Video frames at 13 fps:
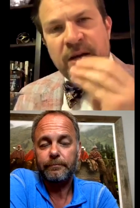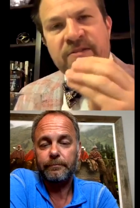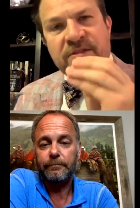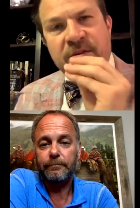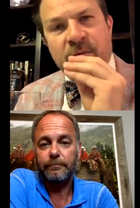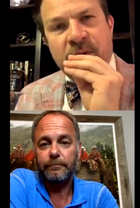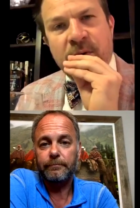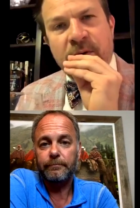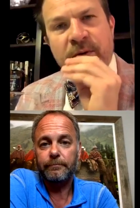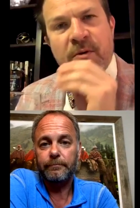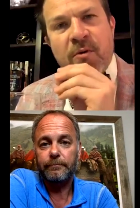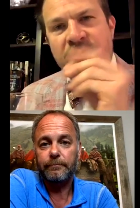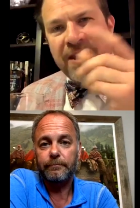Speaker 1: of the world
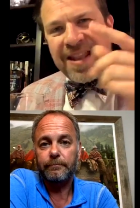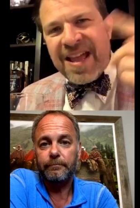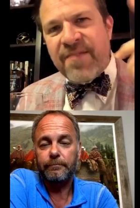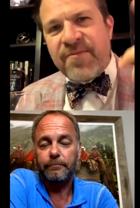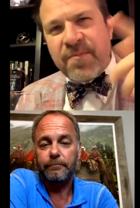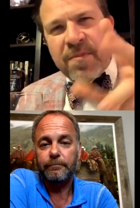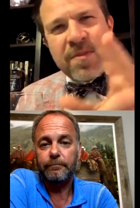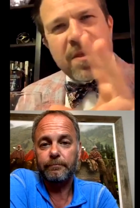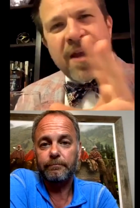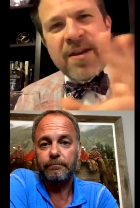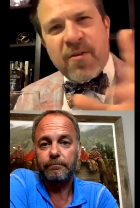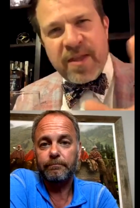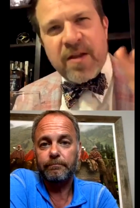or that have, I
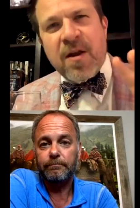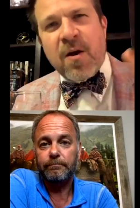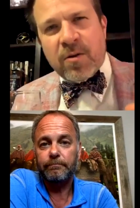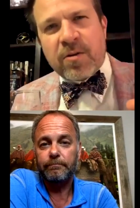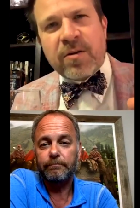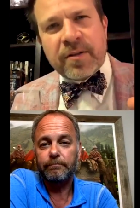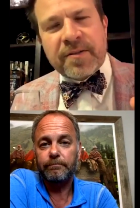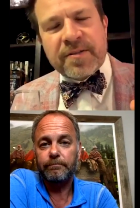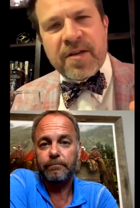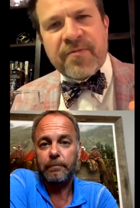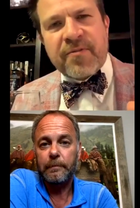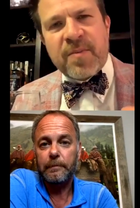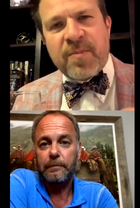know they all are a little
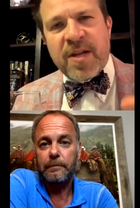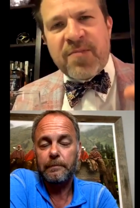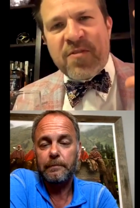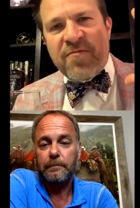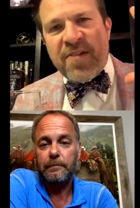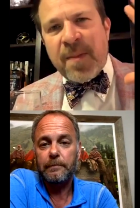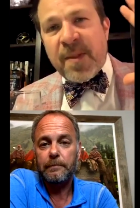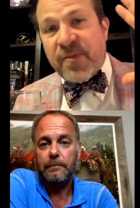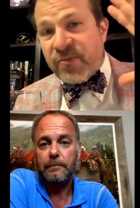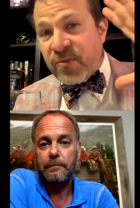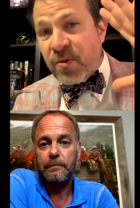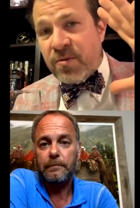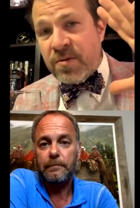different, but have you found that
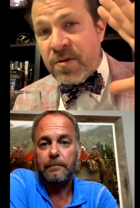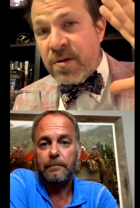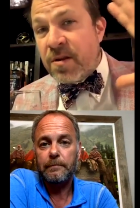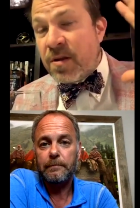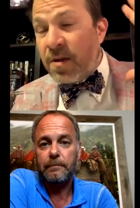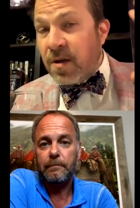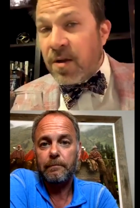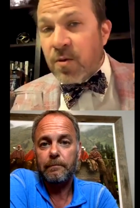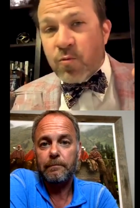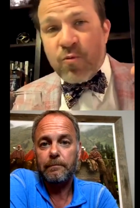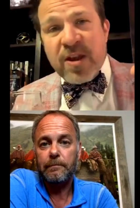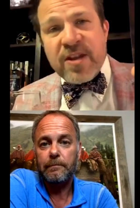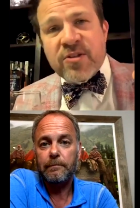certain
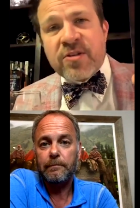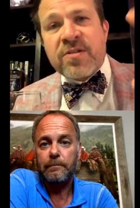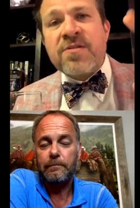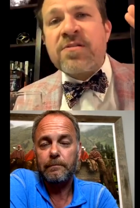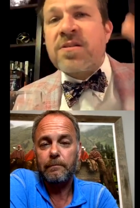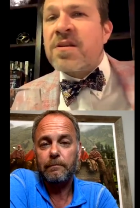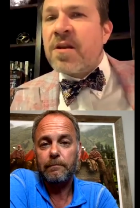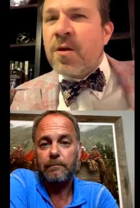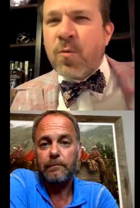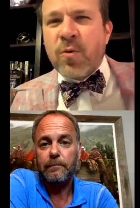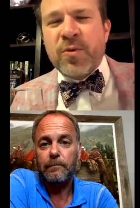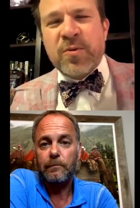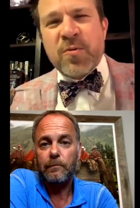regions will do